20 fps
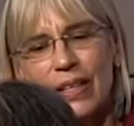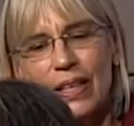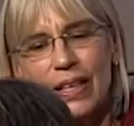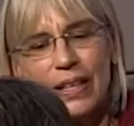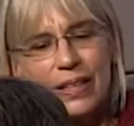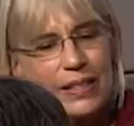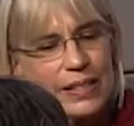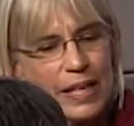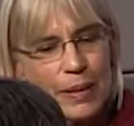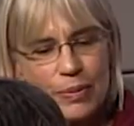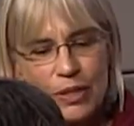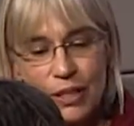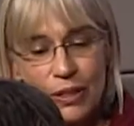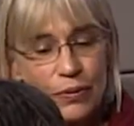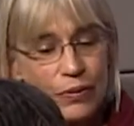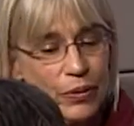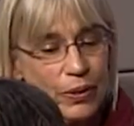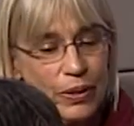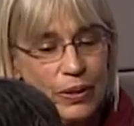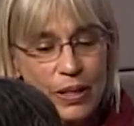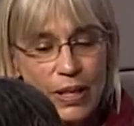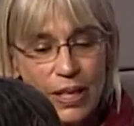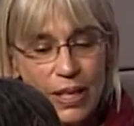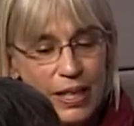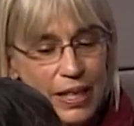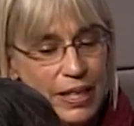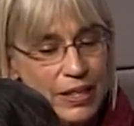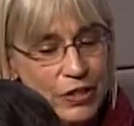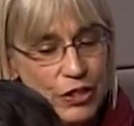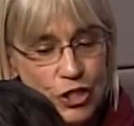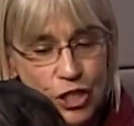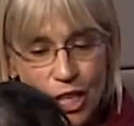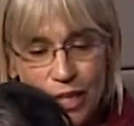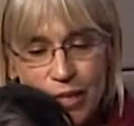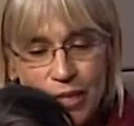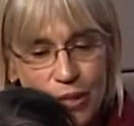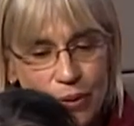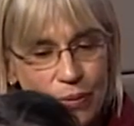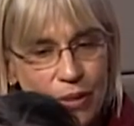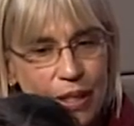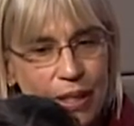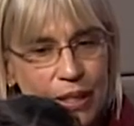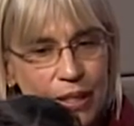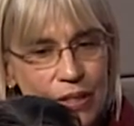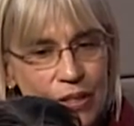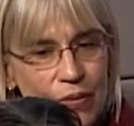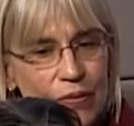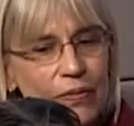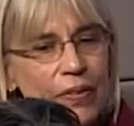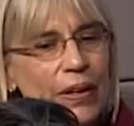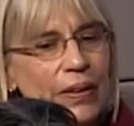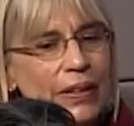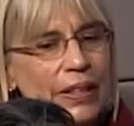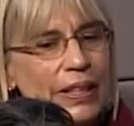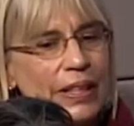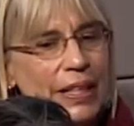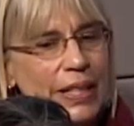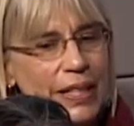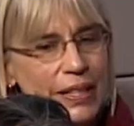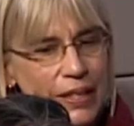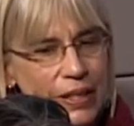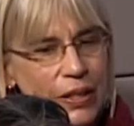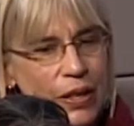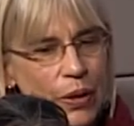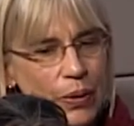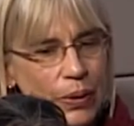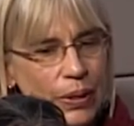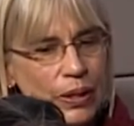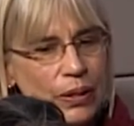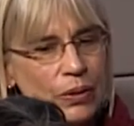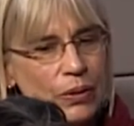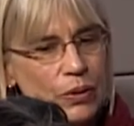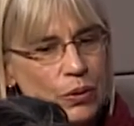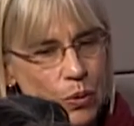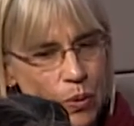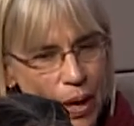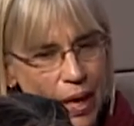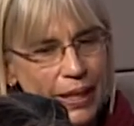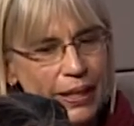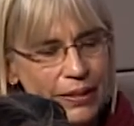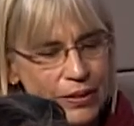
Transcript: exceptionally for. He's just three, and he's a very easygoing, quiet